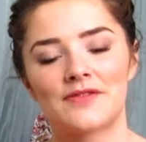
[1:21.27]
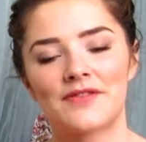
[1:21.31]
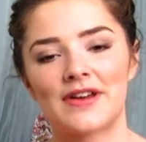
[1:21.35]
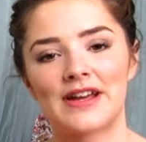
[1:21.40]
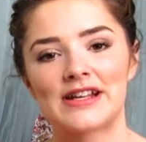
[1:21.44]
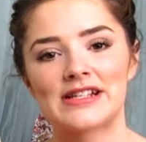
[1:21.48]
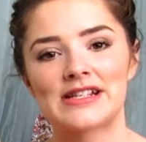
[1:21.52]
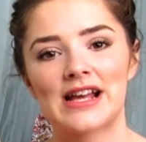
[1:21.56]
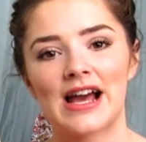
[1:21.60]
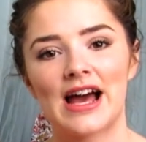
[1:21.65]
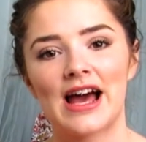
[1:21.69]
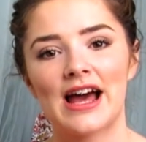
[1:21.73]
fake
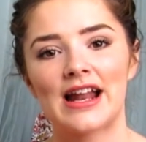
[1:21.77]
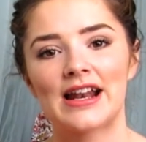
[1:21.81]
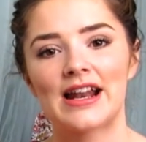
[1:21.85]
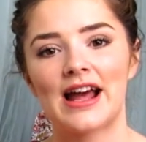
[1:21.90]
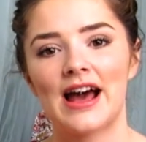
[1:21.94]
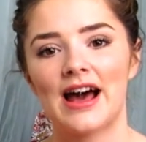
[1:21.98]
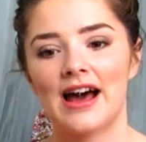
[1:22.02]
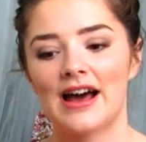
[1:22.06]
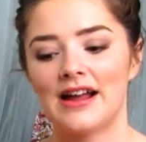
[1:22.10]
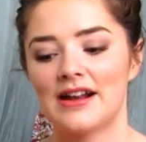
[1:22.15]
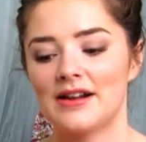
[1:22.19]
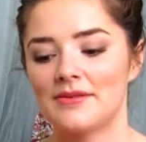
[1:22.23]
tan
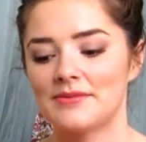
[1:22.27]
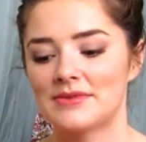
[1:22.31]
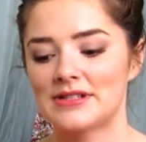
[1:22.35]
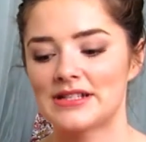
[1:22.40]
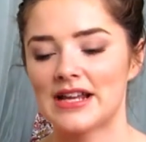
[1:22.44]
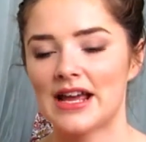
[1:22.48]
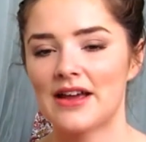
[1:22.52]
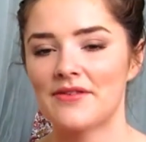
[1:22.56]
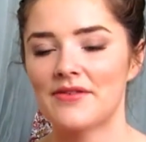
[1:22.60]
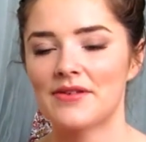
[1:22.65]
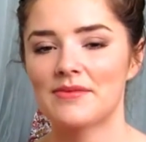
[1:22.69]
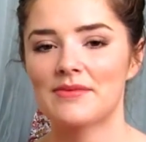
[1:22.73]
and I'm
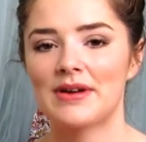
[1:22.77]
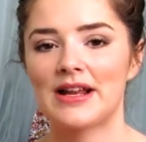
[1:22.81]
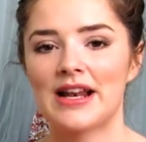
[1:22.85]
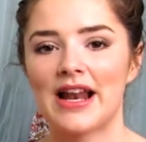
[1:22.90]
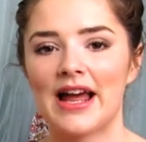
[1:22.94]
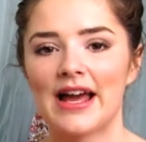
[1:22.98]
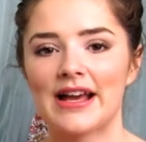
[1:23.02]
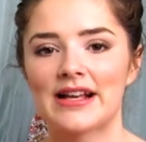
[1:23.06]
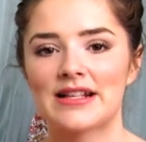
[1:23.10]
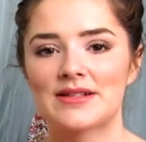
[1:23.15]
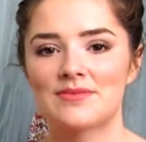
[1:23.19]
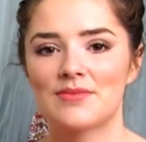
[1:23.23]
shaving my
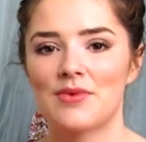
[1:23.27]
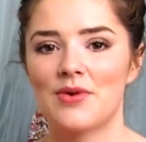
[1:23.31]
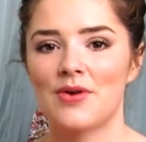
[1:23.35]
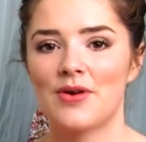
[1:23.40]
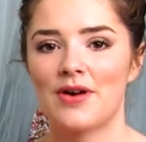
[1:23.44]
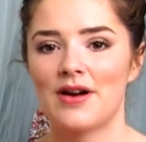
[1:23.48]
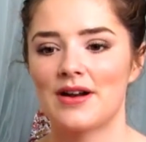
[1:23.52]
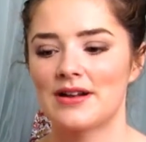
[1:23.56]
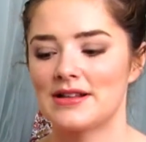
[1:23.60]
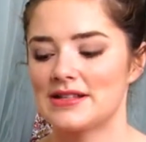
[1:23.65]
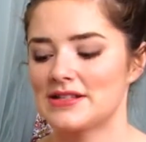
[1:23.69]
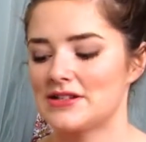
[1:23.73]
legs more
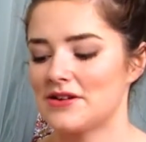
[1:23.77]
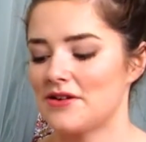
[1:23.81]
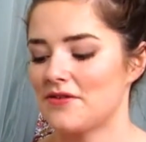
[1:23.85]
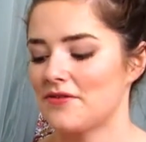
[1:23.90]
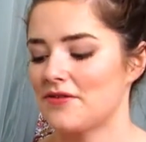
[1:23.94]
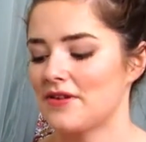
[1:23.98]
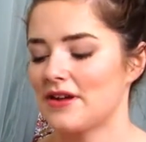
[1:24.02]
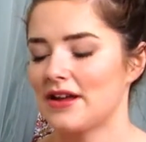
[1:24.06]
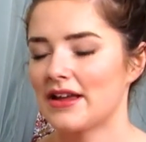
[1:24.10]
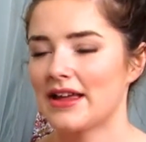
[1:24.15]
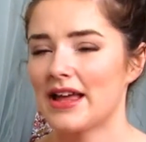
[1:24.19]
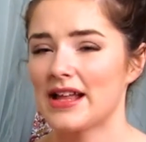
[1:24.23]
and stuff,
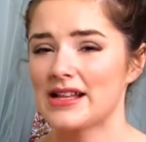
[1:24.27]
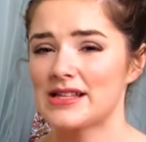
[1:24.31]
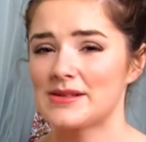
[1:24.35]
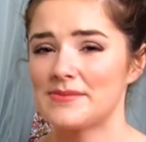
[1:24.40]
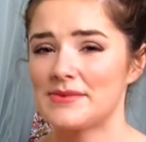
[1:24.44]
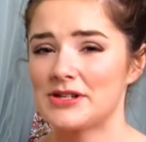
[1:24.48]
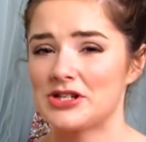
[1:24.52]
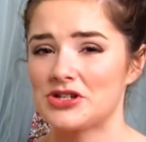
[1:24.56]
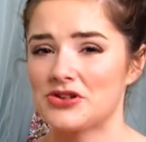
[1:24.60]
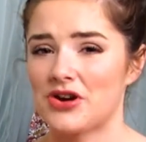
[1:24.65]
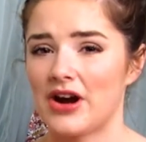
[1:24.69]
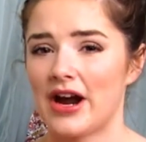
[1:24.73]
it gets a
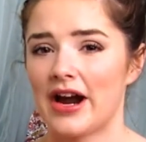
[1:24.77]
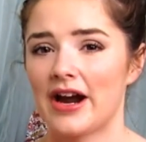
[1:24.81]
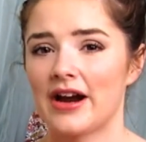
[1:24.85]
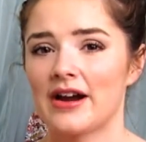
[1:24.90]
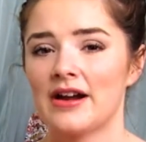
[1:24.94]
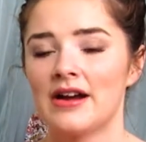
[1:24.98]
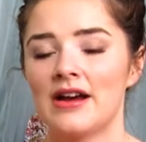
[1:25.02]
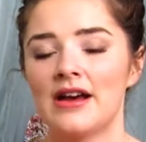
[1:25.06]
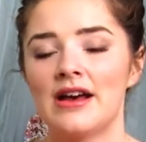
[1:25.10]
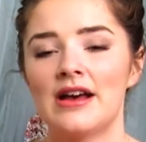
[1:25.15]
bit drier.